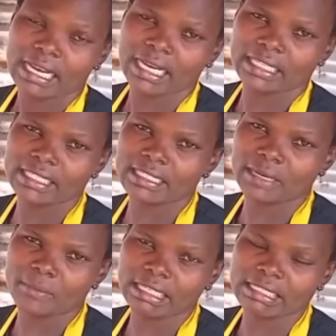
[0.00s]
I need
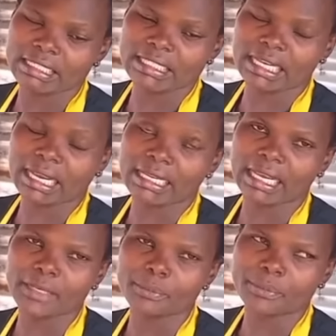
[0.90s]
someone at least I can
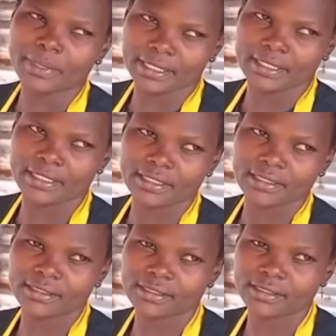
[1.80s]
help me.
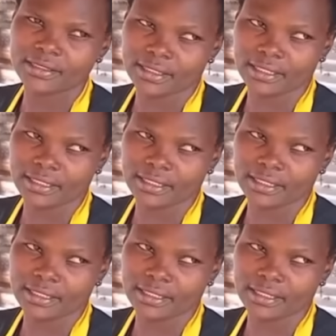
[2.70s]
Yeah. yeah.